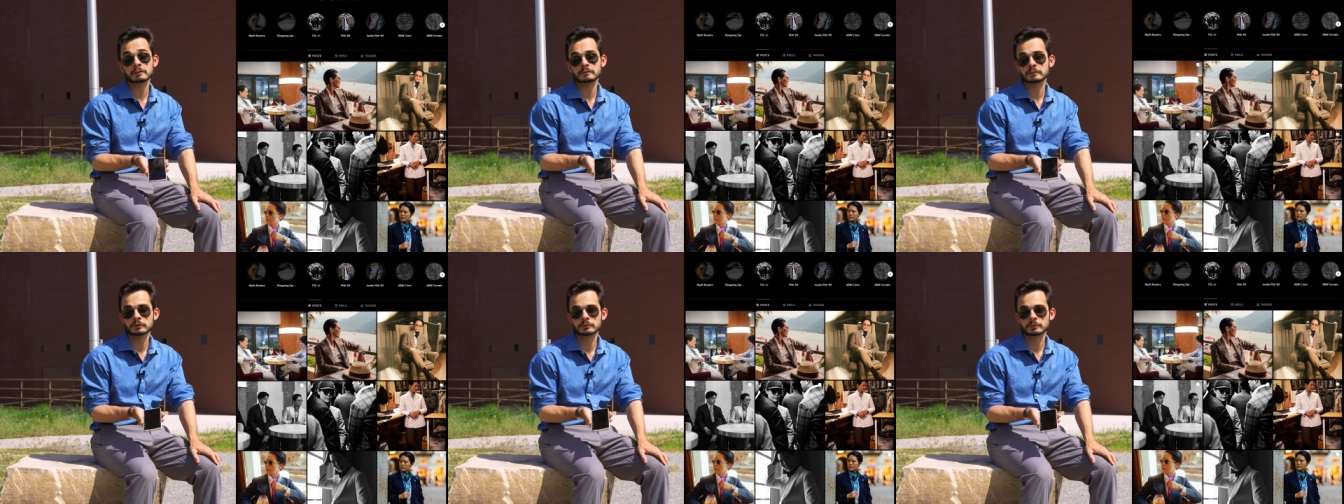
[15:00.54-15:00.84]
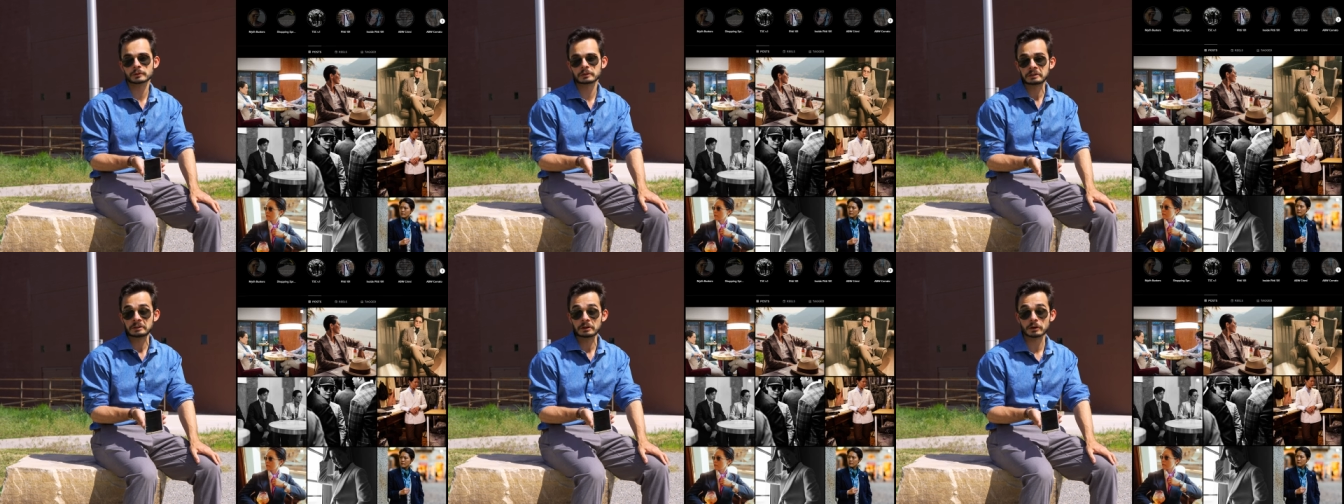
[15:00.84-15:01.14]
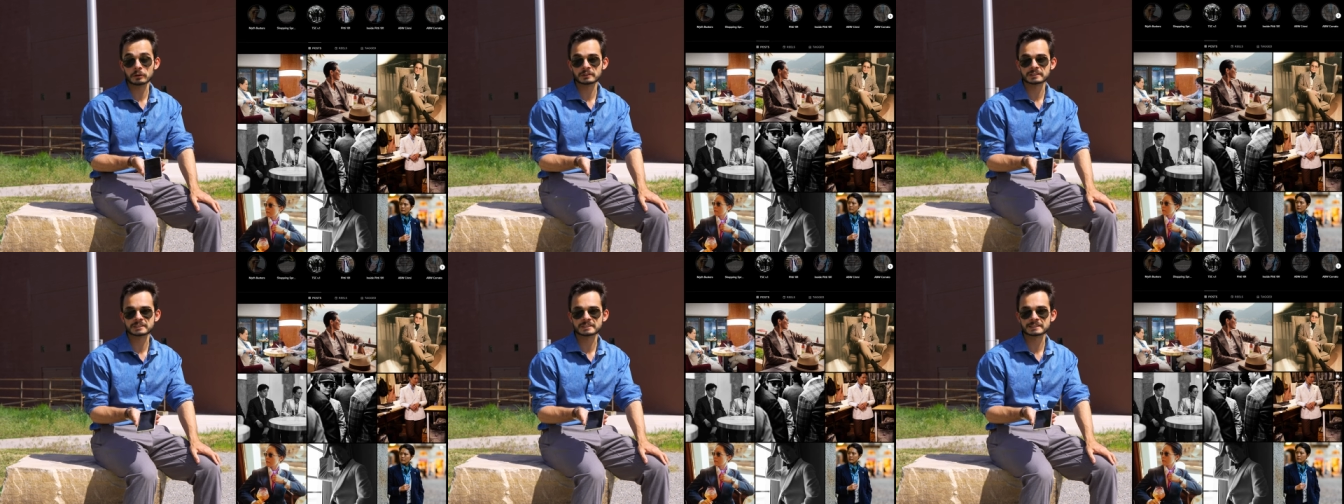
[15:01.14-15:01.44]
even really
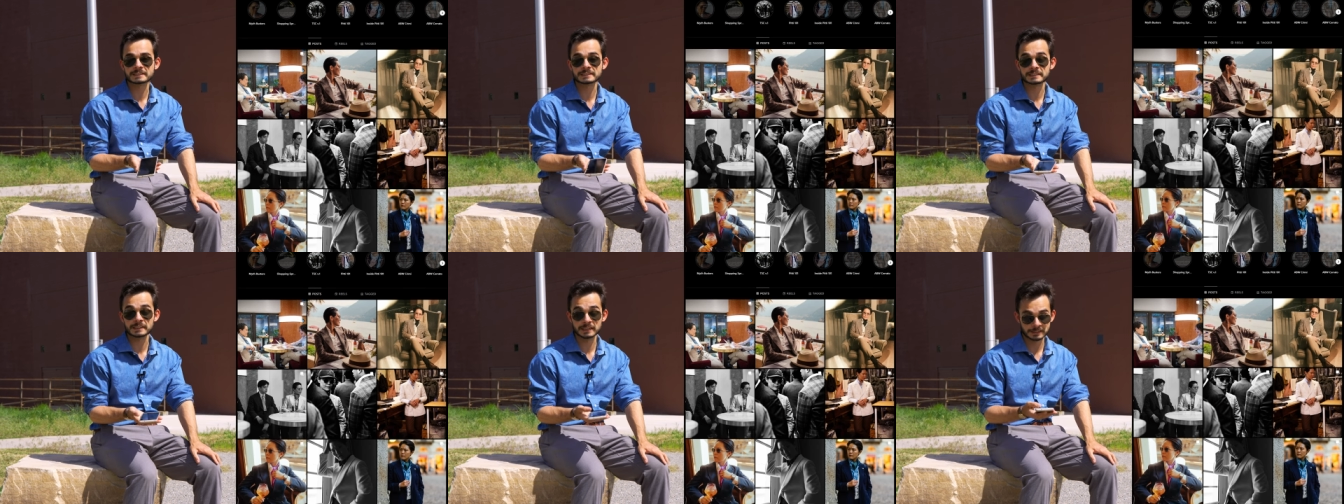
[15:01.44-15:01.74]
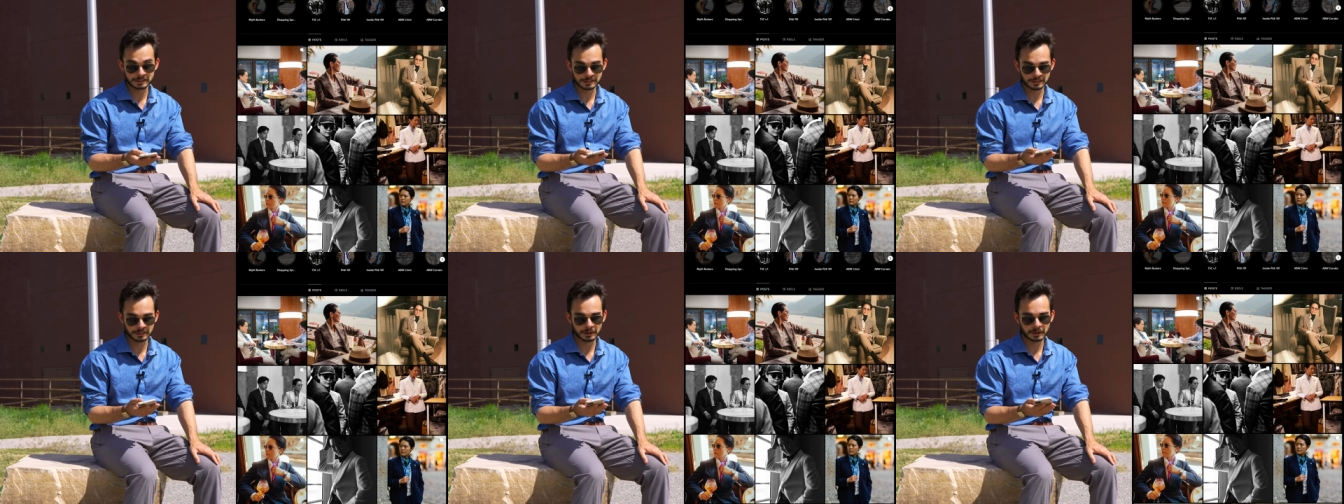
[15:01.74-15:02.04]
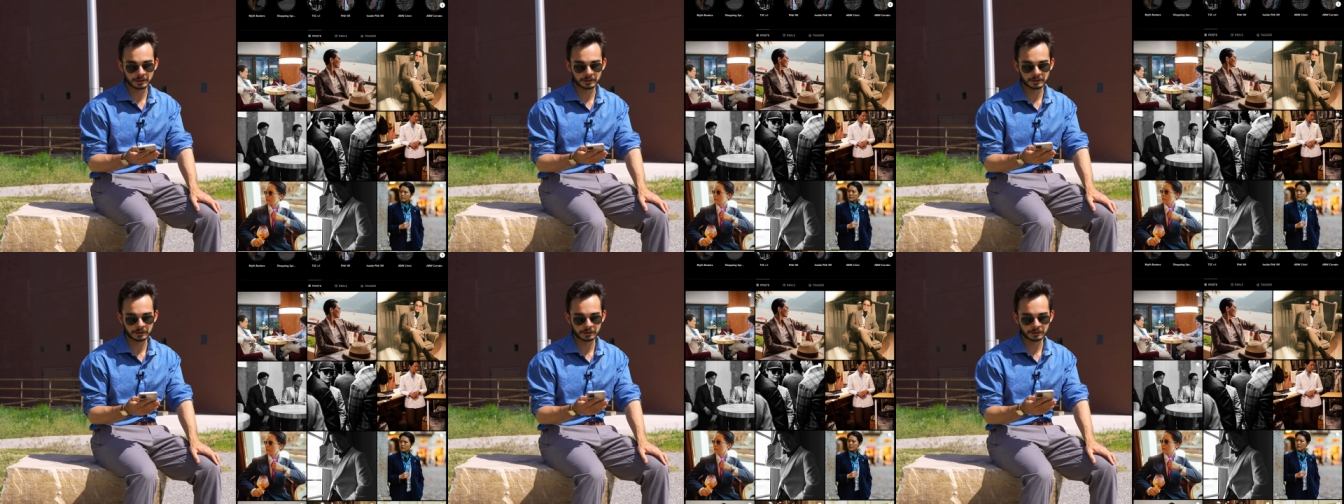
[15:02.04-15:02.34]
know this existed.
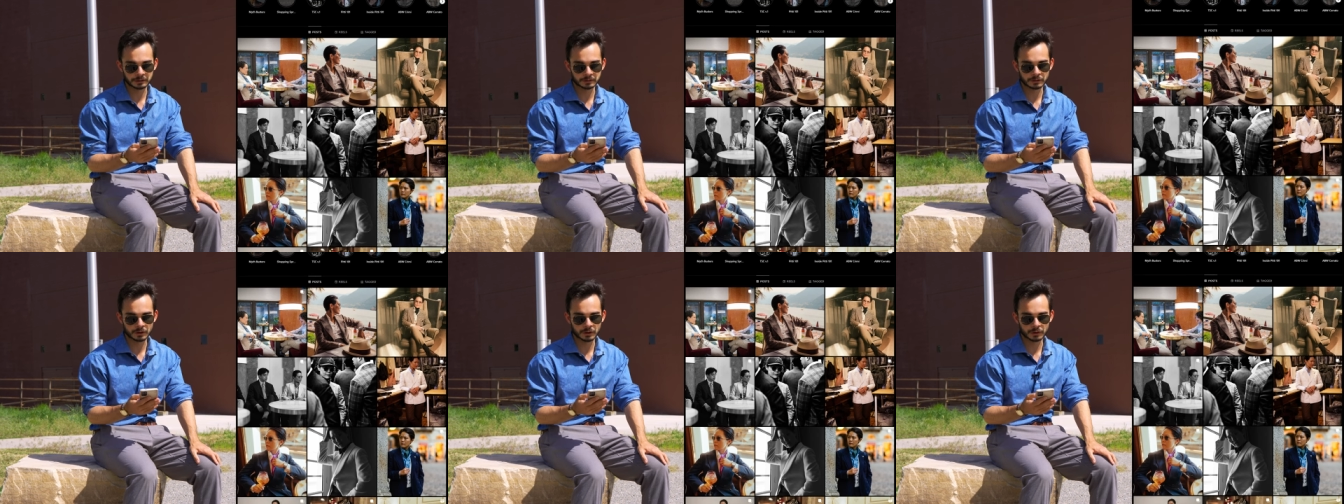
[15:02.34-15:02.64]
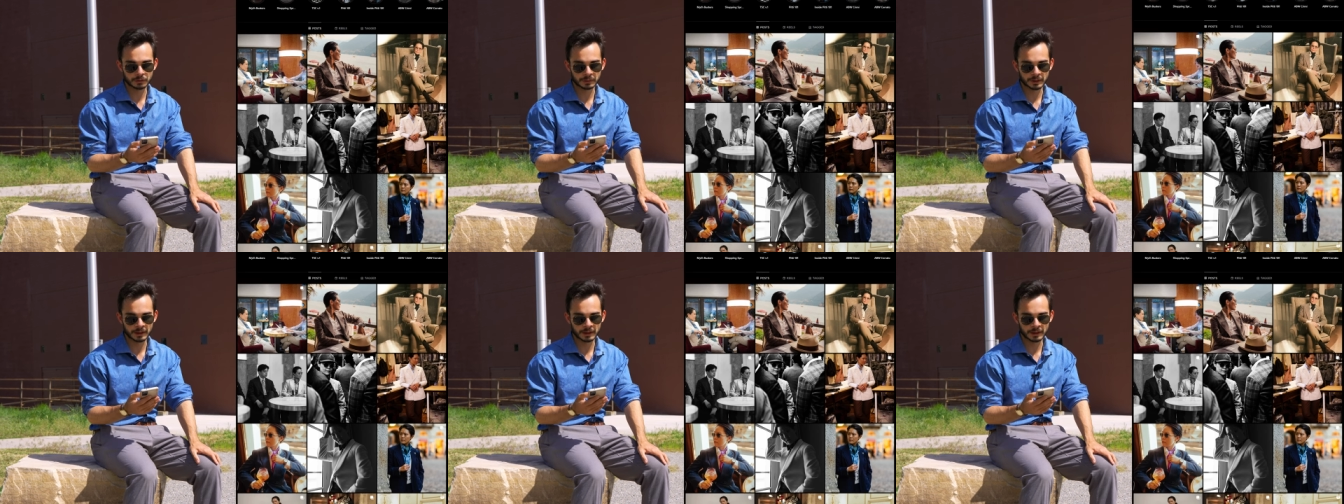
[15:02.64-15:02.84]
I didn't know